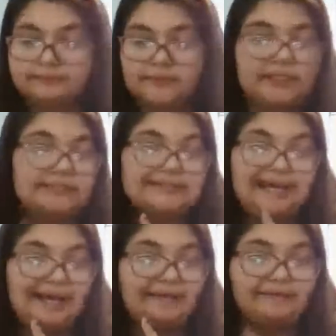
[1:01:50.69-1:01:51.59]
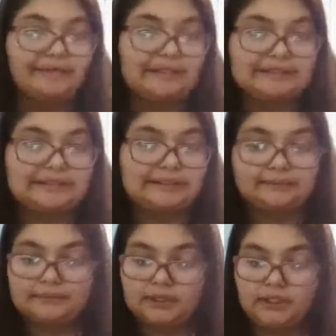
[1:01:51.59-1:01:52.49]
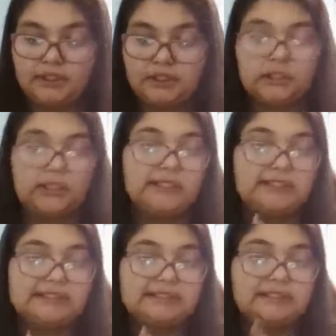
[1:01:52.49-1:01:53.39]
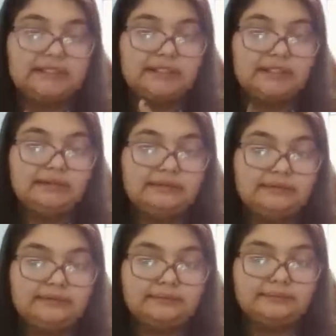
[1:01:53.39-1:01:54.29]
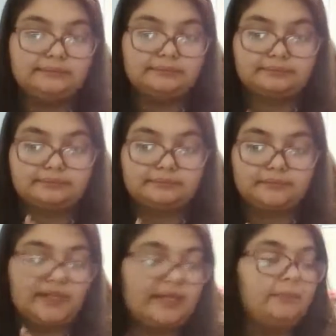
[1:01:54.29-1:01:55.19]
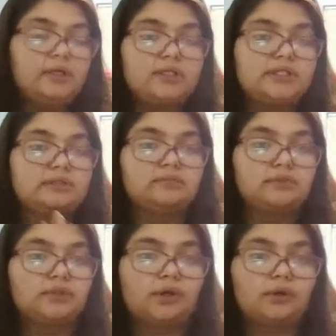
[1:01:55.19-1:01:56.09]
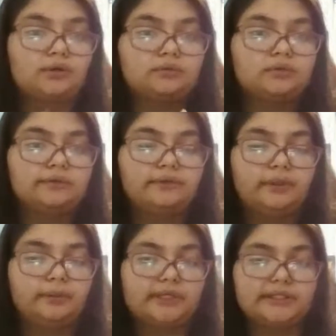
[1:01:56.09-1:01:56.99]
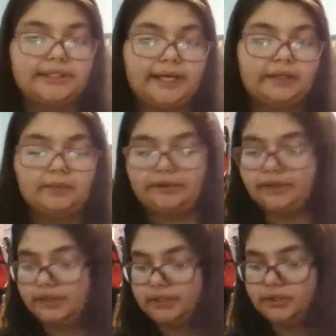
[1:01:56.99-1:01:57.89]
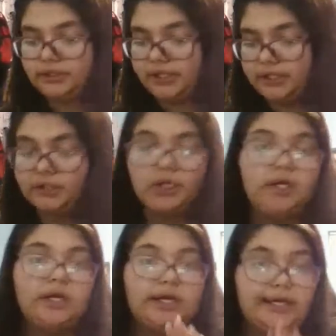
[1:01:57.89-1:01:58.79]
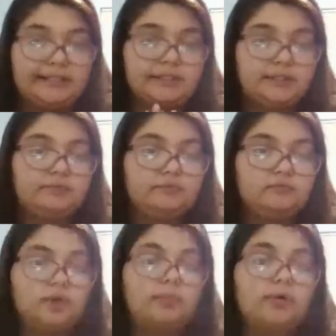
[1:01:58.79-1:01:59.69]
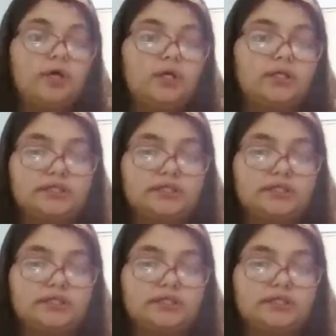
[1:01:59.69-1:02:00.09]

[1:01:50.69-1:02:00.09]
Because I ain't fixing it. Because it's good enough. Like, I'm not just throwing a fully priced item out there that's trash. It's a product.